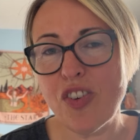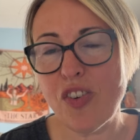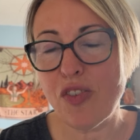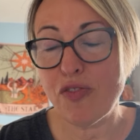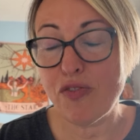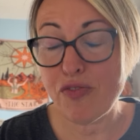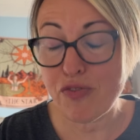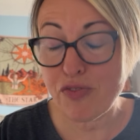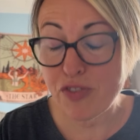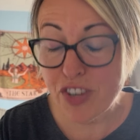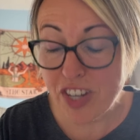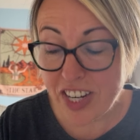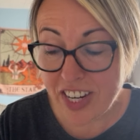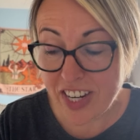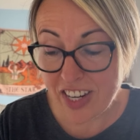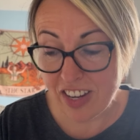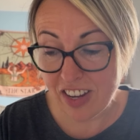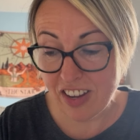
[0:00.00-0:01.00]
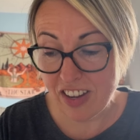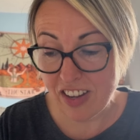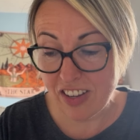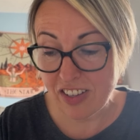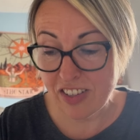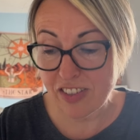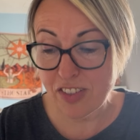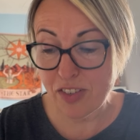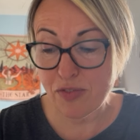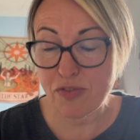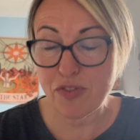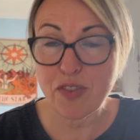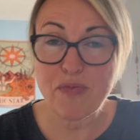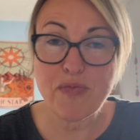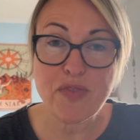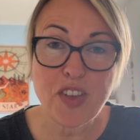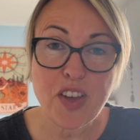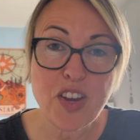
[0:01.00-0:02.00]
on freeing us
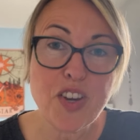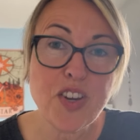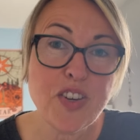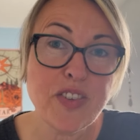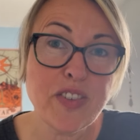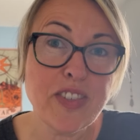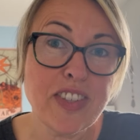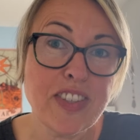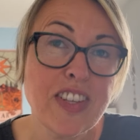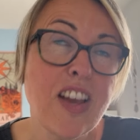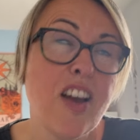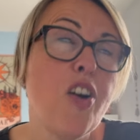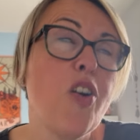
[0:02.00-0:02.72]
from those